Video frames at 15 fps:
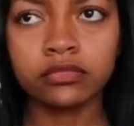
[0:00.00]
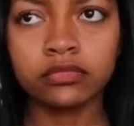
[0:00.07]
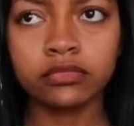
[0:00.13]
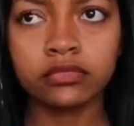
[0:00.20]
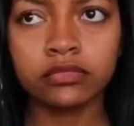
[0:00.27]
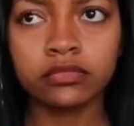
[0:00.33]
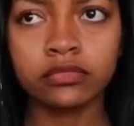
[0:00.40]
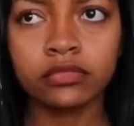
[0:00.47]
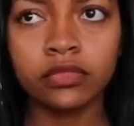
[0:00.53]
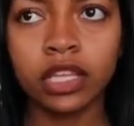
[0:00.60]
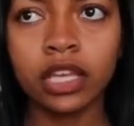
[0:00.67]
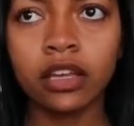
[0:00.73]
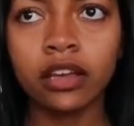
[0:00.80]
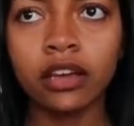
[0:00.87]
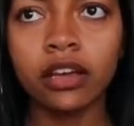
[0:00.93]
Watch out.
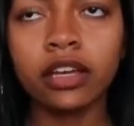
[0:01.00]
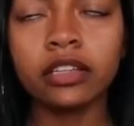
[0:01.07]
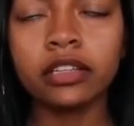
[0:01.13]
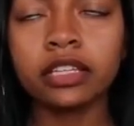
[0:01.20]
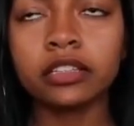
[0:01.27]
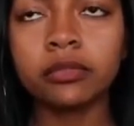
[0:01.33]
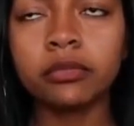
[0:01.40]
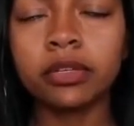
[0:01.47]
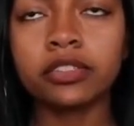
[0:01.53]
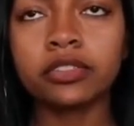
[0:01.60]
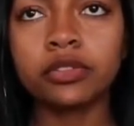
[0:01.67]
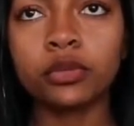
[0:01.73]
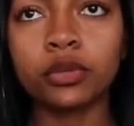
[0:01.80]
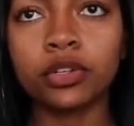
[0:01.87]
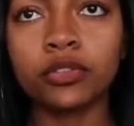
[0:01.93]
I like to
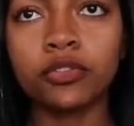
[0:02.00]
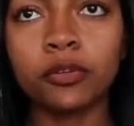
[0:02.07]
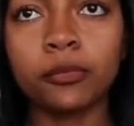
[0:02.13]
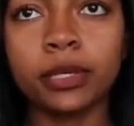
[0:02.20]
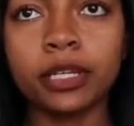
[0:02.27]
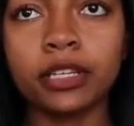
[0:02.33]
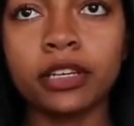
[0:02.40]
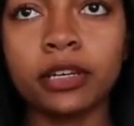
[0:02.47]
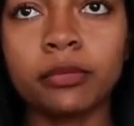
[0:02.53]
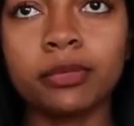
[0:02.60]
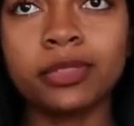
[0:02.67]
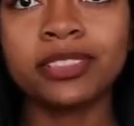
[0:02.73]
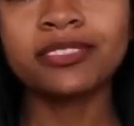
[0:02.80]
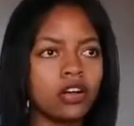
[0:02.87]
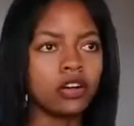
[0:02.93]
place an order. Freaking
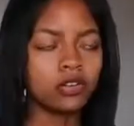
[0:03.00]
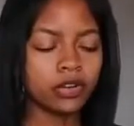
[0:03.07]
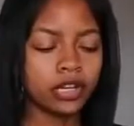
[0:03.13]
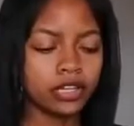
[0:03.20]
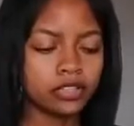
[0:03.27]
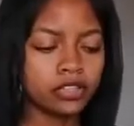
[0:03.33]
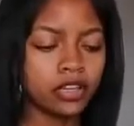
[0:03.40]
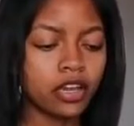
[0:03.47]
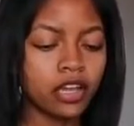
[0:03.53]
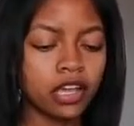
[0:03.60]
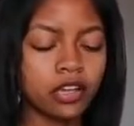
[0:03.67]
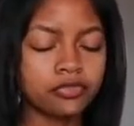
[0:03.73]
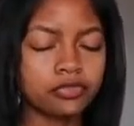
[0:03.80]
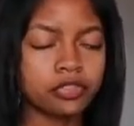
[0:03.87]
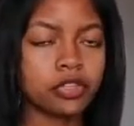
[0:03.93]
American. All right, I
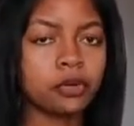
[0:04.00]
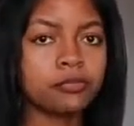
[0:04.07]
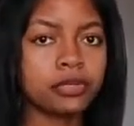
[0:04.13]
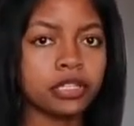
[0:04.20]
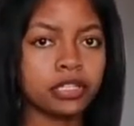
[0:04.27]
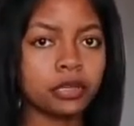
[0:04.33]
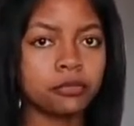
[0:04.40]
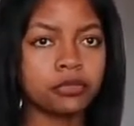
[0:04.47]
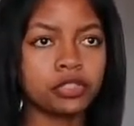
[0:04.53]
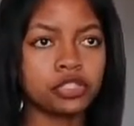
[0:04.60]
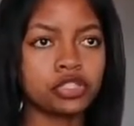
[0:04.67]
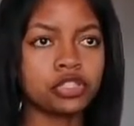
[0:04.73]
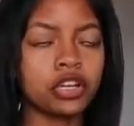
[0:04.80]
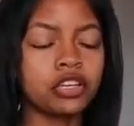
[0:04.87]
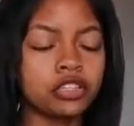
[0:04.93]
have to go pick up
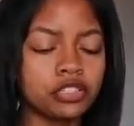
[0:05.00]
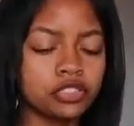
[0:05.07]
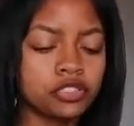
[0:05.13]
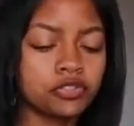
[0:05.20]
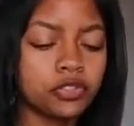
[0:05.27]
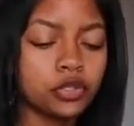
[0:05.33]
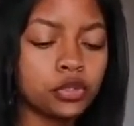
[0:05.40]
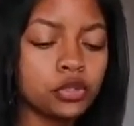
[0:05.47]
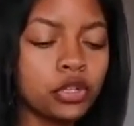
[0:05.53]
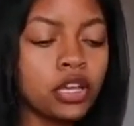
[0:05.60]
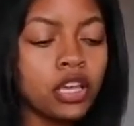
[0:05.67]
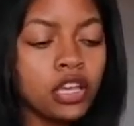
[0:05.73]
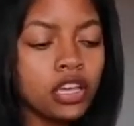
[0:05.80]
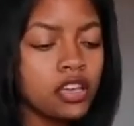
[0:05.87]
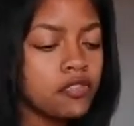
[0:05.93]
this Chinese
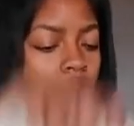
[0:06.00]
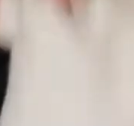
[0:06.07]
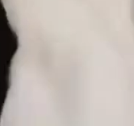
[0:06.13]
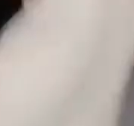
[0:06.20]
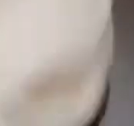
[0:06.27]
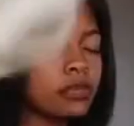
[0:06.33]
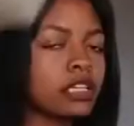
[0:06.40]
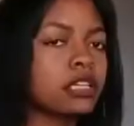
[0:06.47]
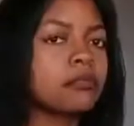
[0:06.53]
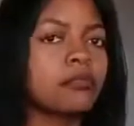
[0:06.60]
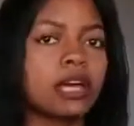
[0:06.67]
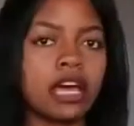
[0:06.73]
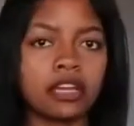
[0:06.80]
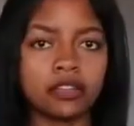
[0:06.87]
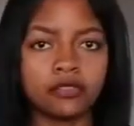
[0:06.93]
food. If I don't make it
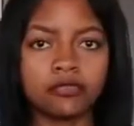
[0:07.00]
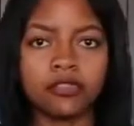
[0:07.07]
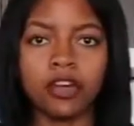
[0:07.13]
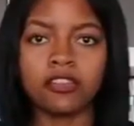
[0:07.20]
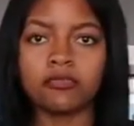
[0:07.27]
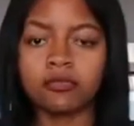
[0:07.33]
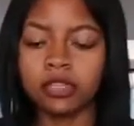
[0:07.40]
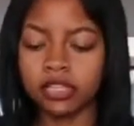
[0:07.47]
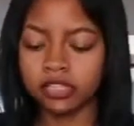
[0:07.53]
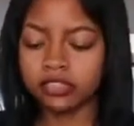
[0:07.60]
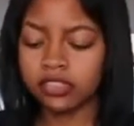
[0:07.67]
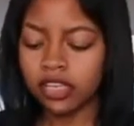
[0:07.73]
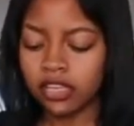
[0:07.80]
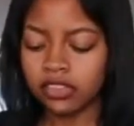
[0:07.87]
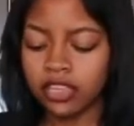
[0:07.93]
back in five
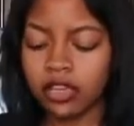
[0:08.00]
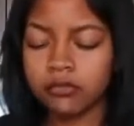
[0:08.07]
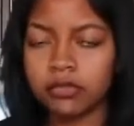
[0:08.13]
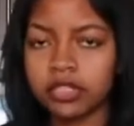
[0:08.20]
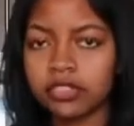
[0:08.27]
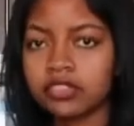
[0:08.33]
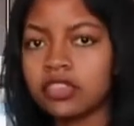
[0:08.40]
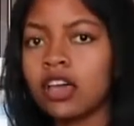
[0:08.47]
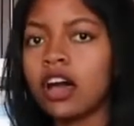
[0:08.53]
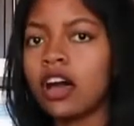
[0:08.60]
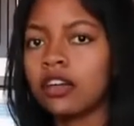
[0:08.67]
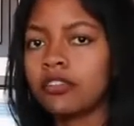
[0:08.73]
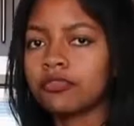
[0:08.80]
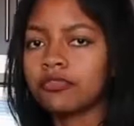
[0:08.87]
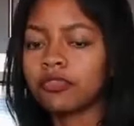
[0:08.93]
minutes, that means
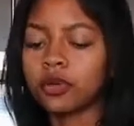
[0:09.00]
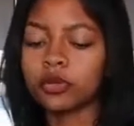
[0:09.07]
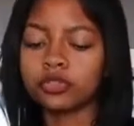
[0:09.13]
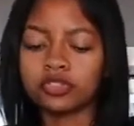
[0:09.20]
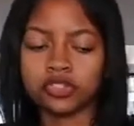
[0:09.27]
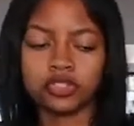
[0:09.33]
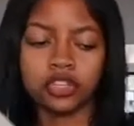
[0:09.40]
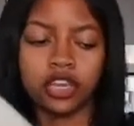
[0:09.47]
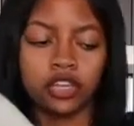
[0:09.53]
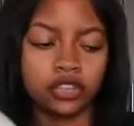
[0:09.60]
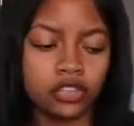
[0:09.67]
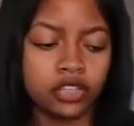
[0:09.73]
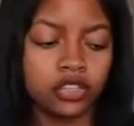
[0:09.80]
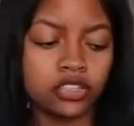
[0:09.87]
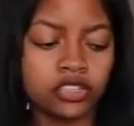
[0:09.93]
I froze to
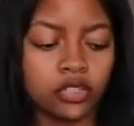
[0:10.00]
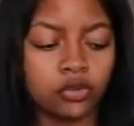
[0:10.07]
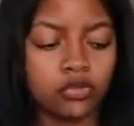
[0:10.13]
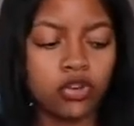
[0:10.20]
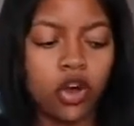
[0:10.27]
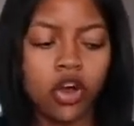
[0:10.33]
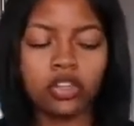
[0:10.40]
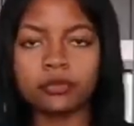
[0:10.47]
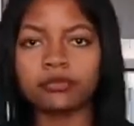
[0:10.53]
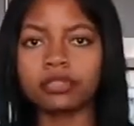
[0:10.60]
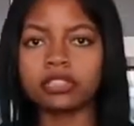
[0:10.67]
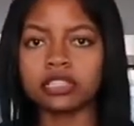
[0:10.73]
death. So call the